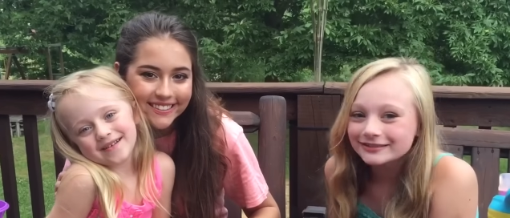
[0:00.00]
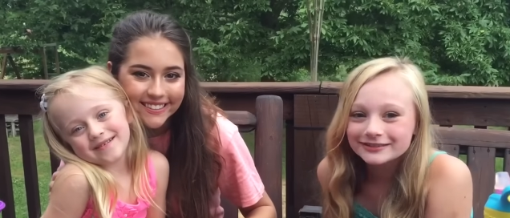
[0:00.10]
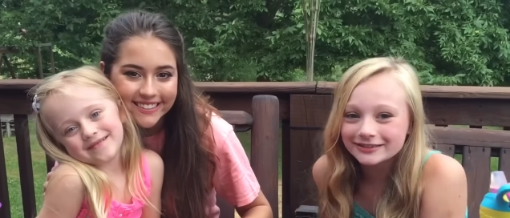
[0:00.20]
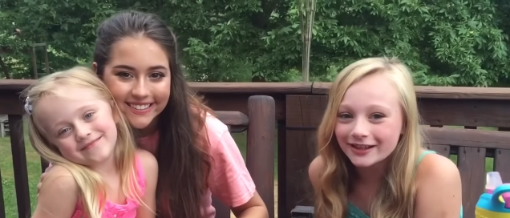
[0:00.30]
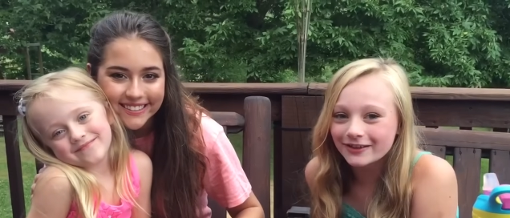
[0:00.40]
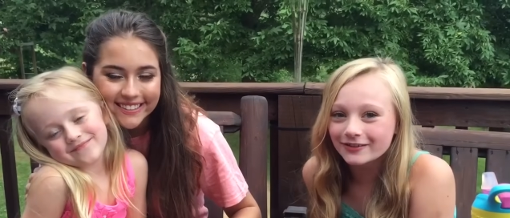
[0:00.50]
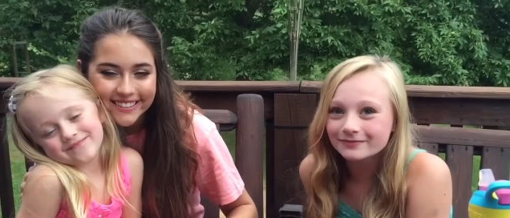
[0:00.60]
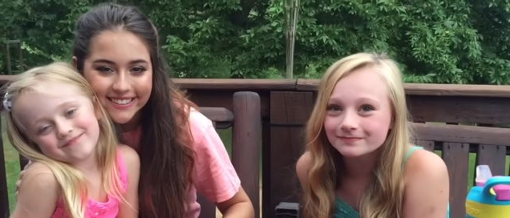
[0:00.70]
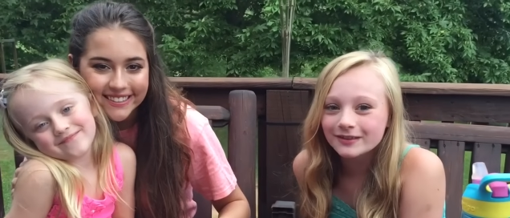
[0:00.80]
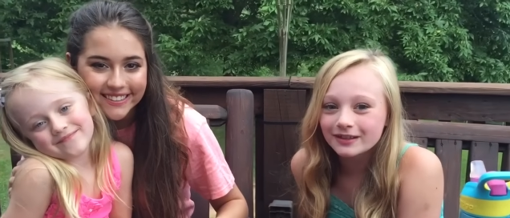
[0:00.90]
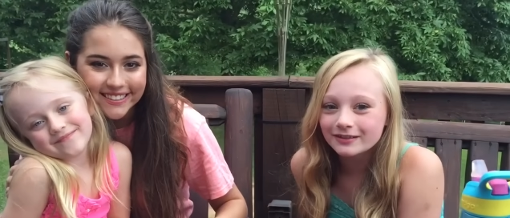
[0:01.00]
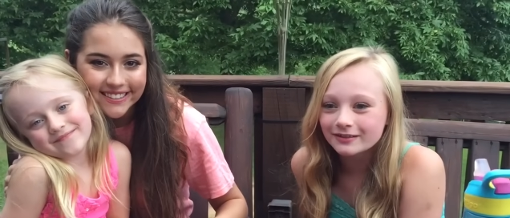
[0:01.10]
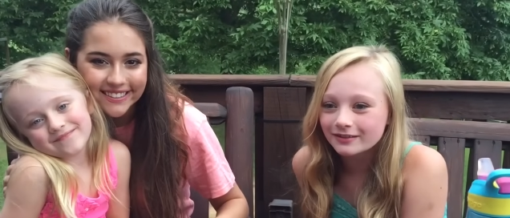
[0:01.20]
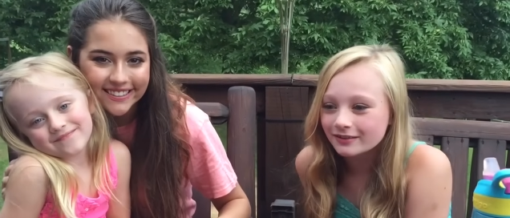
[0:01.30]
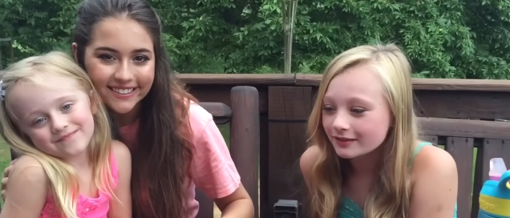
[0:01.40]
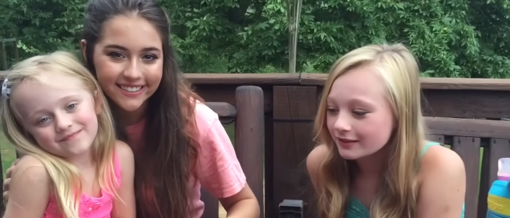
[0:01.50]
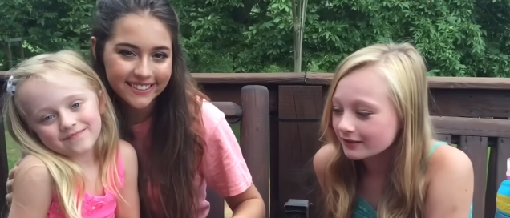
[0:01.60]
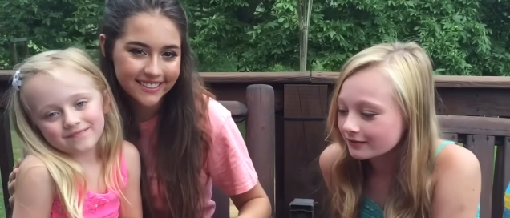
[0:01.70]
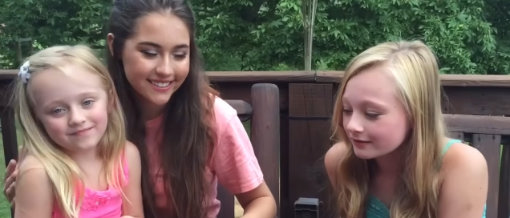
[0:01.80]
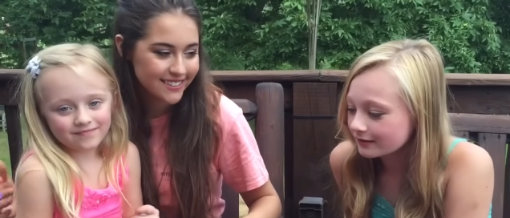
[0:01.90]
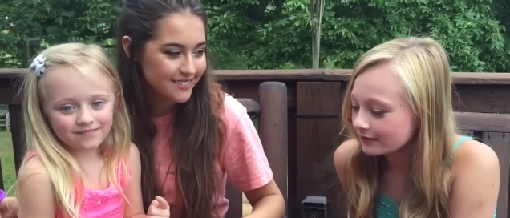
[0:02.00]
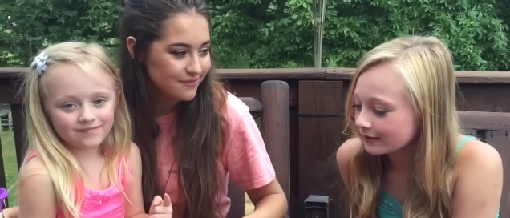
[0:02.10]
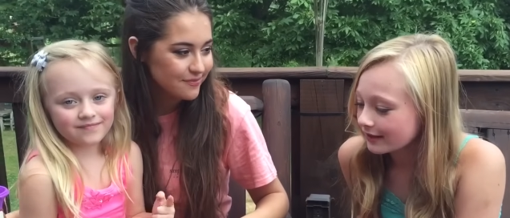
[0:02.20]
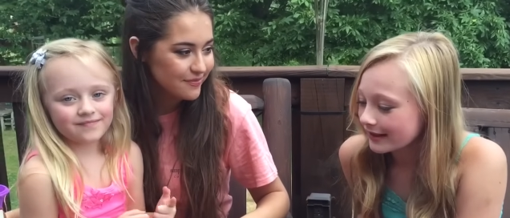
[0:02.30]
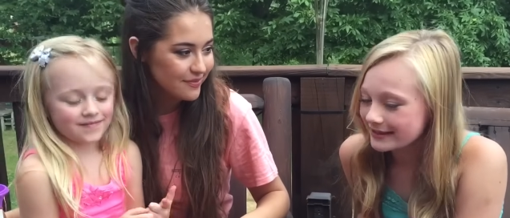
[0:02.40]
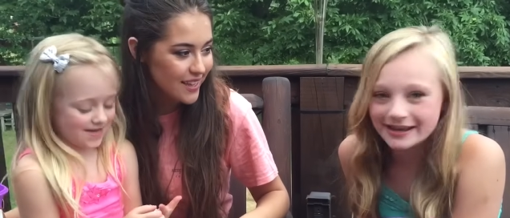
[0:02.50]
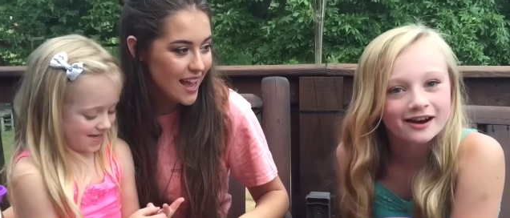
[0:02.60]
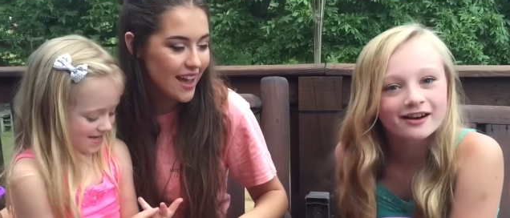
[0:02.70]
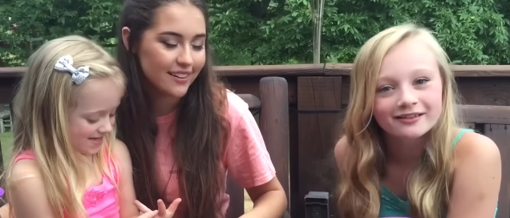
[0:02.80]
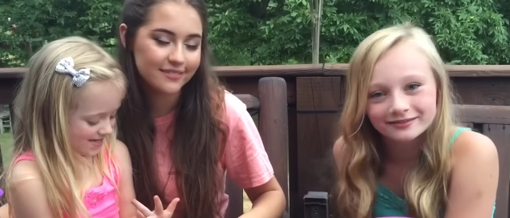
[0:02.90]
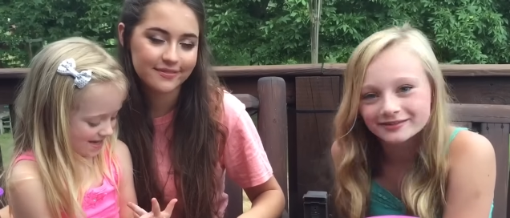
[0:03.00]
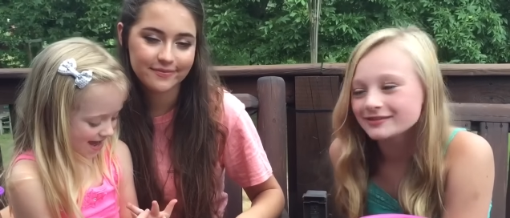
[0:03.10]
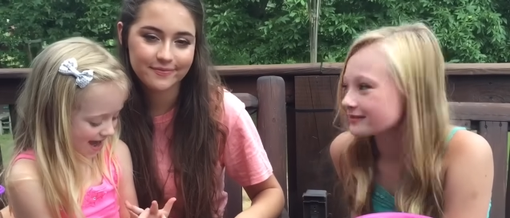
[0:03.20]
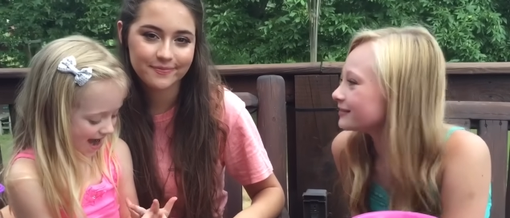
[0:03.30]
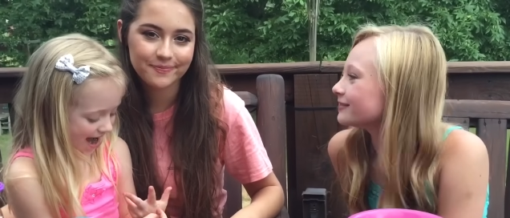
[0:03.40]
Speaker 1: So, you're going to put a link down below for her channel? Yeah. Yes.